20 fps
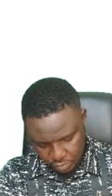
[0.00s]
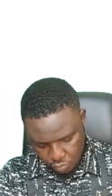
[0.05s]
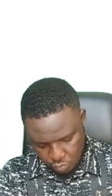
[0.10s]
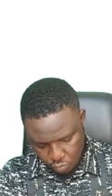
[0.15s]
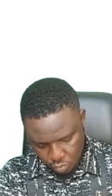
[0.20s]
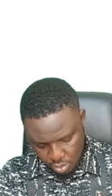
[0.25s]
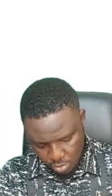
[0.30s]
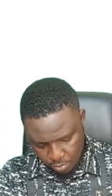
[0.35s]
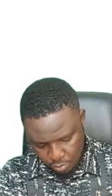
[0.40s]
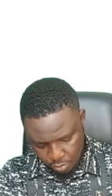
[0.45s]

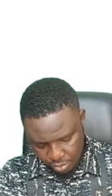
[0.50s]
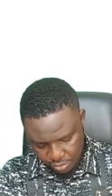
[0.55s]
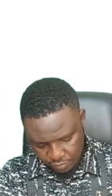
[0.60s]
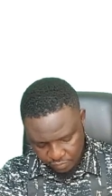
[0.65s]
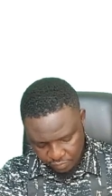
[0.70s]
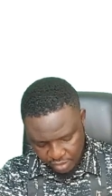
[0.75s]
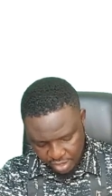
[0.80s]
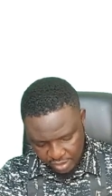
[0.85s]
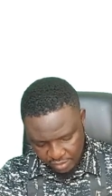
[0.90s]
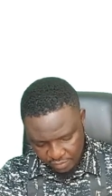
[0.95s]

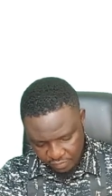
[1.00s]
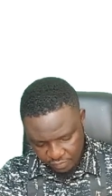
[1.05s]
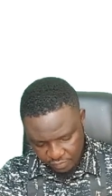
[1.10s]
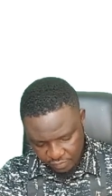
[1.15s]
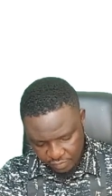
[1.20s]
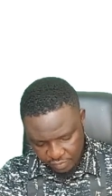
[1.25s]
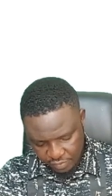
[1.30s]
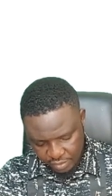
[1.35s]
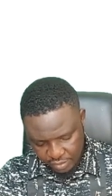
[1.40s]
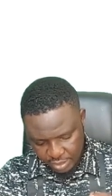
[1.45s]
1.5,
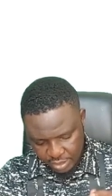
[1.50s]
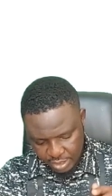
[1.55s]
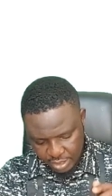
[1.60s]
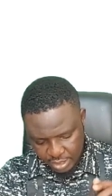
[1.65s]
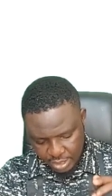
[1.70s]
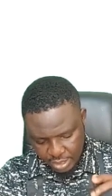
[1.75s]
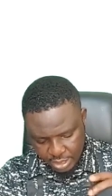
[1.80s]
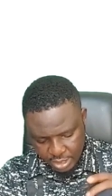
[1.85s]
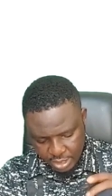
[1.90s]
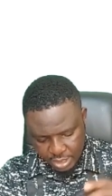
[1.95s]

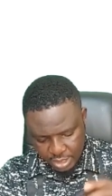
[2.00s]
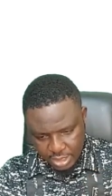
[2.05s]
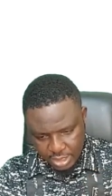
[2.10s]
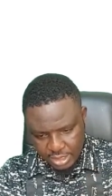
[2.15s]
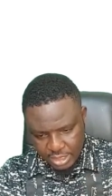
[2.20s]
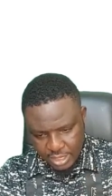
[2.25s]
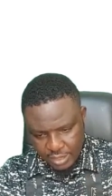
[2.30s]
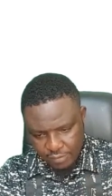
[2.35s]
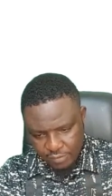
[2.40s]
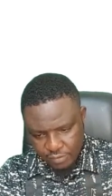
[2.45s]

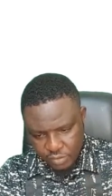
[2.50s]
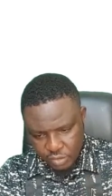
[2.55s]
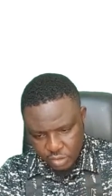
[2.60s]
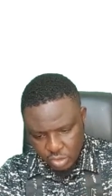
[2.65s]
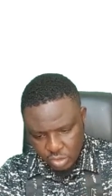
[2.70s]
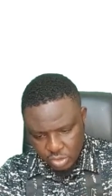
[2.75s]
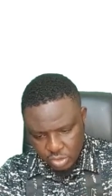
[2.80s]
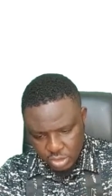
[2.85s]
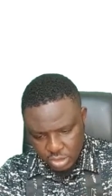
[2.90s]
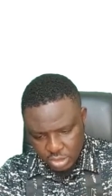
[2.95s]
it gives
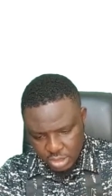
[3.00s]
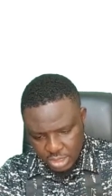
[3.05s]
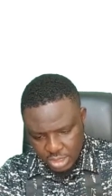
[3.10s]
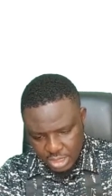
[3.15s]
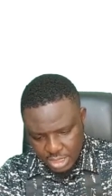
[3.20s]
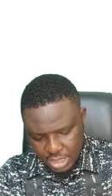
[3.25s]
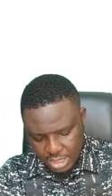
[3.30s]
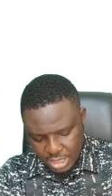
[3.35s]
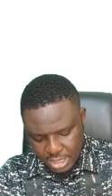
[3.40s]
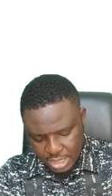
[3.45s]
us
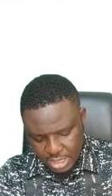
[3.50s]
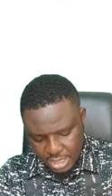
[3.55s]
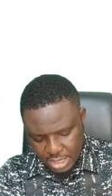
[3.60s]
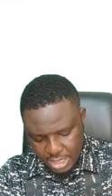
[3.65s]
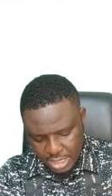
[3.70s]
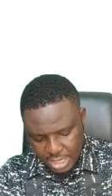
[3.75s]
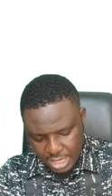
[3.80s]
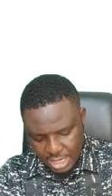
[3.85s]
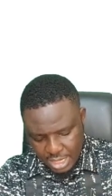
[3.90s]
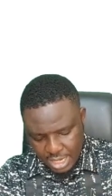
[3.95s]

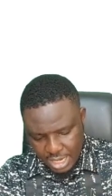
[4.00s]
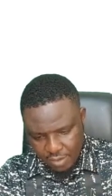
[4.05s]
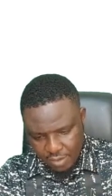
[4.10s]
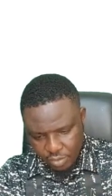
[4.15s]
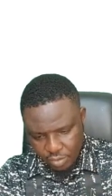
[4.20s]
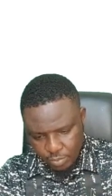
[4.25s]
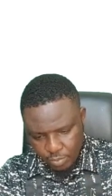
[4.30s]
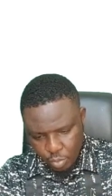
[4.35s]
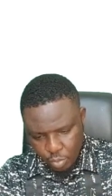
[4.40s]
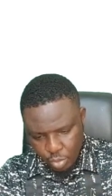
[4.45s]

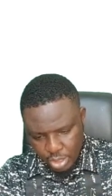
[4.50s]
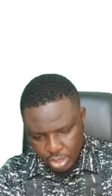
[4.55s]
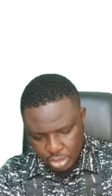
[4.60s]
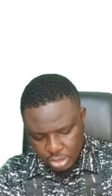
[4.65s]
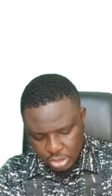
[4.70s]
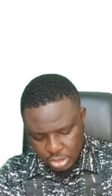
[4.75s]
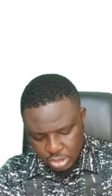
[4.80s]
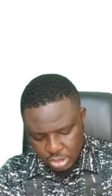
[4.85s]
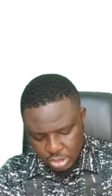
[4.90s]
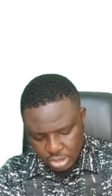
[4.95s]

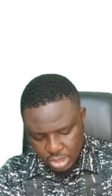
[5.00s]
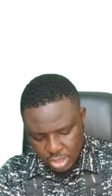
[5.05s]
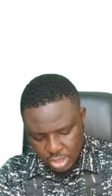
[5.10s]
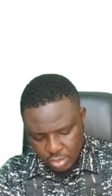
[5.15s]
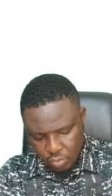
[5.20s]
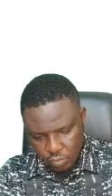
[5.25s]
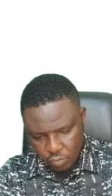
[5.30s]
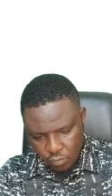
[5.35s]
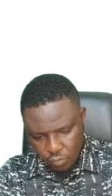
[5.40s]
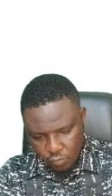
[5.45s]

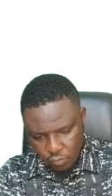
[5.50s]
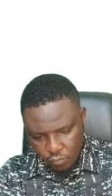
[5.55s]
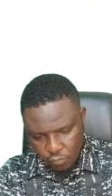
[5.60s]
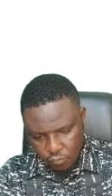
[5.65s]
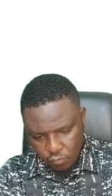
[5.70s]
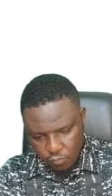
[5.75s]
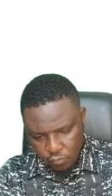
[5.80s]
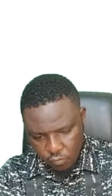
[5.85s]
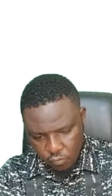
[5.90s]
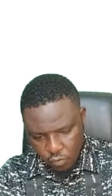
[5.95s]

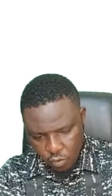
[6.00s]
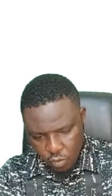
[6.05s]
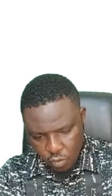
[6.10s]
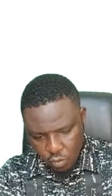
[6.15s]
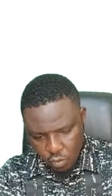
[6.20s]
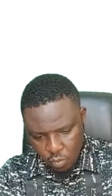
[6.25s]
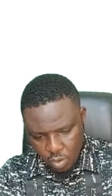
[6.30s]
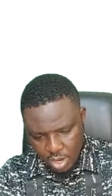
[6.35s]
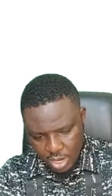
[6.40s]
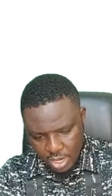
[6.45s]

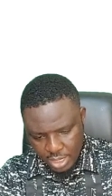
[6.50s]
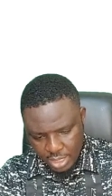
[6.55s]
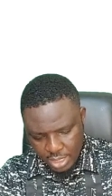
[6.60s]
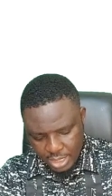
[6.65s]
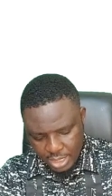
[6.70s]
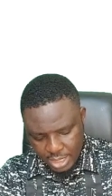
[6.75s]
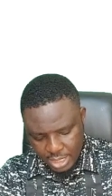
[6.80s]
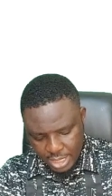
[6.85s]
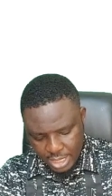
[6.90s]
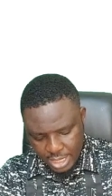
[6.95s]

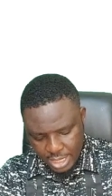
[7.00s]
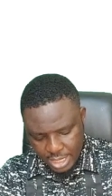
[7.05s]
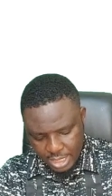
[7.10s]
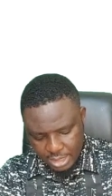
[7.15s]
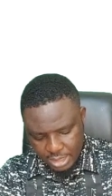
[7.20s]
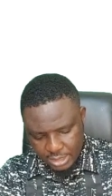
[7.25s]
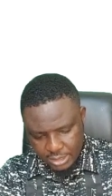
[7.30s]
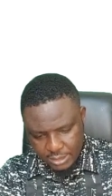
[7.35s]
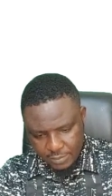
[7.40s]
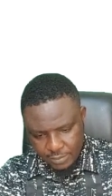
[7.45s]

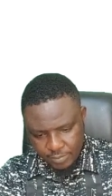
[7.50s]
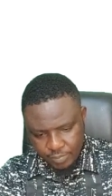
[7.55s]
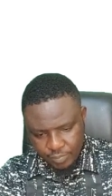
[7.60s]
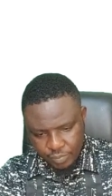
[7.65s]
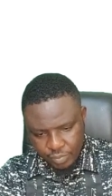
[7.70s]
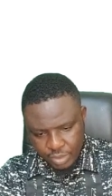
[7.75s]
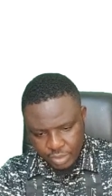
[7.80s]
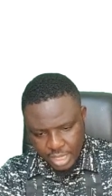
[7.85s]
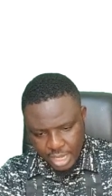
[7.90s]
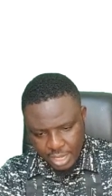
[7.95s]
11.0418
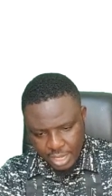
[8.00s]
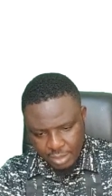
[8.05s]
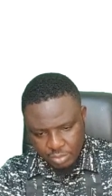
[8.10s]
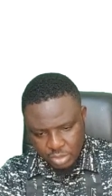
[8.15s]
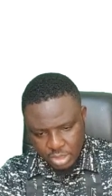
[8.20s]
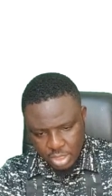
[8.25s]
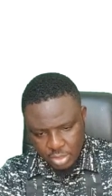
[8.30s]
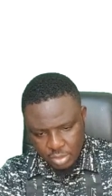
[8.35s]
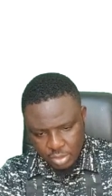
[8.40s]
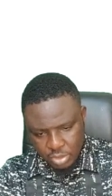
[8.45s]

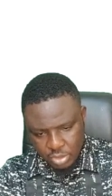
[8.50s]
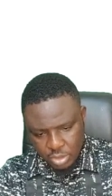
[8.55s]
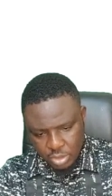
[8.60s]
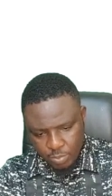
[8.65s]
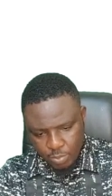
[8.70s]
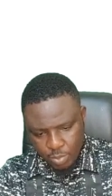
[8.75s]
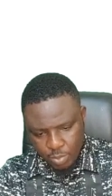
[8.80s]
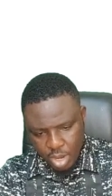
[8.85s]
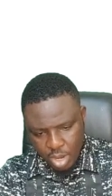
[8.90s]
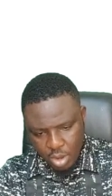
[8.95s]
times 10 raised to
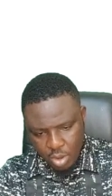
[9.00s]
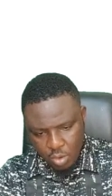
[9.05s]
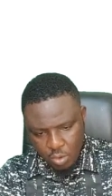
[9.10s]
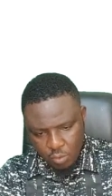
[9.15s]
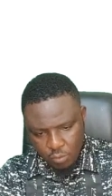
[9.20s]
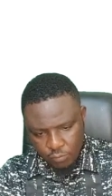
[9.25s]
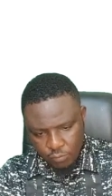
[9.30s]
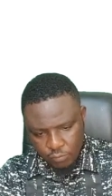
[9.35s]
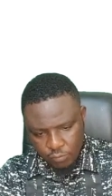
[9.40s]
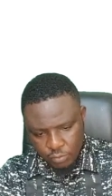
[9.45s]
the power
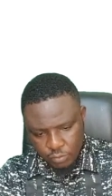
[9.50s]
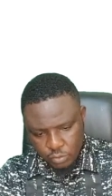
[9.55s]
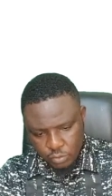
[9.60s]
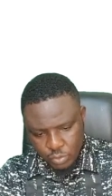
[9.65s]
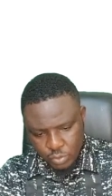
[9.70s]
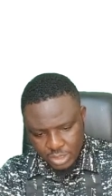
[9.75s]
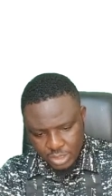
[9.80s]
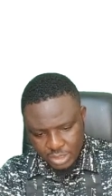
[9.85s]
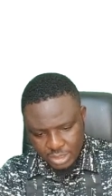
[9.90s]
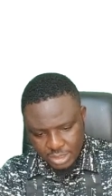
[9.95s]
of
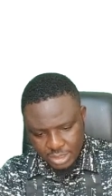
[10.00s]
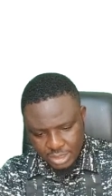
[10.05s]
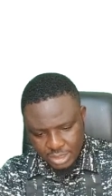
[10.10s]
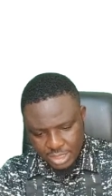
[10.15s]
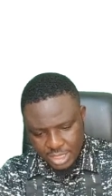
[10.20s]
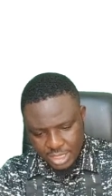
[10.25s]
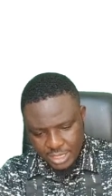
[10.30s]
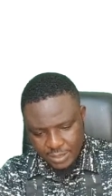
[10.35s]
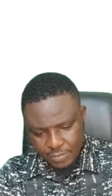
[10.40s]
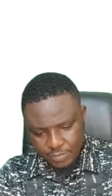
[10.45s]

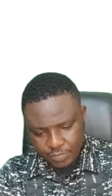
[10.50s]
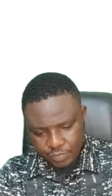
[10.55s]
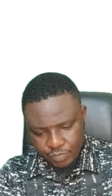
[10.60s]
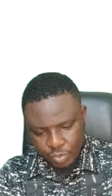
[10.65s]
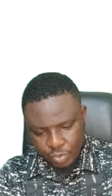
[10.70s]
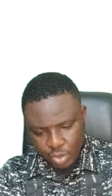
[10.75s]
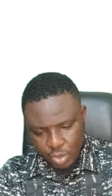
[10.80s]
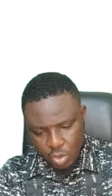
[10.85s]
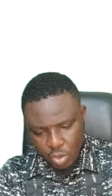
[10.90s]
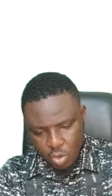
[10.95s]
23,
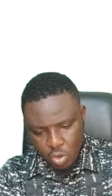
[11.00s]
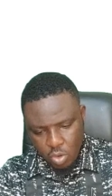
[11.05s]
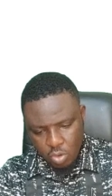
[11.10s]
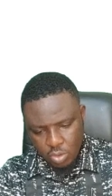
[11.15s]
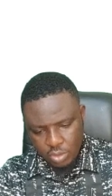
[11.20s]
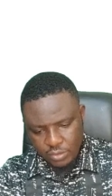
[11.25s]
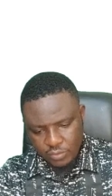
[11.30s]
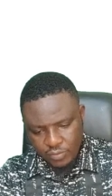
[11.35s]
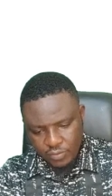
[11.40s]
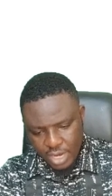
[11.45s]

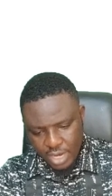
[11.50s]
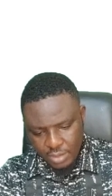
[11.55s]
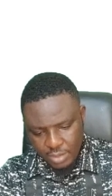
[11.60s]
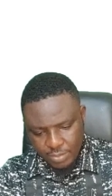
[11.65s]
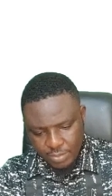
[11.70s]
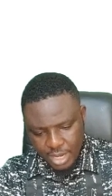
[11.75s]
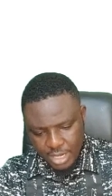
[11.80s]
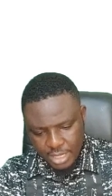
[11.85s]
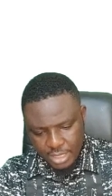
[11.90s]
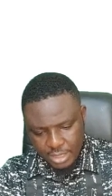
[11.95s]
all
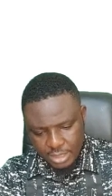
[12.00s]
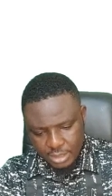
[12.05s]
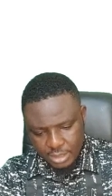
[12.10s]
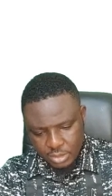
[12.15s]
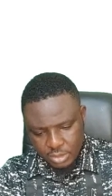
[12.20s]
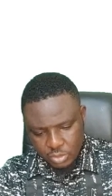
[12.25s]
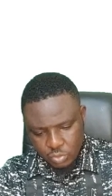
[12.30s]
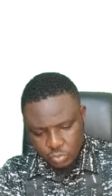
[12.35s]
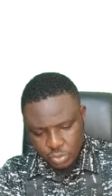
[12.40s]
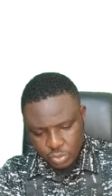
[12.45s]
divided by
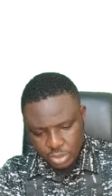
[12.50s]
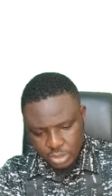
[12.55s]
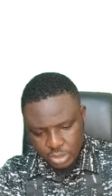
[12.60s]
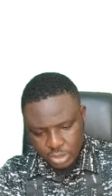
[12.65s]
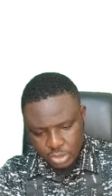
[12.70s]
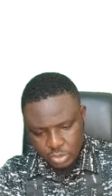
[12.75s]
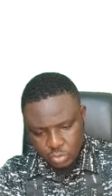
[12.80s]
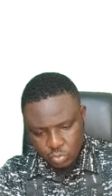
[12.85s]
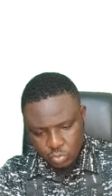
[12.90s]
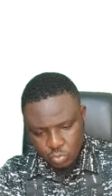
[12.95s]

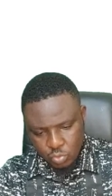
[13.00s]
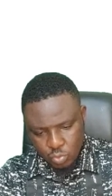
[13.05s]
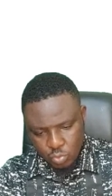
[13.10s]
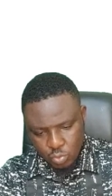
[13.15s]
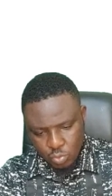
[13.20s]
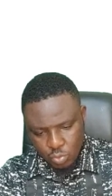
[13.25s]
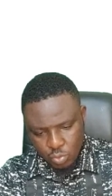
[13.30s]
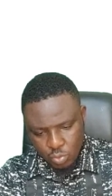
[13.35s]
22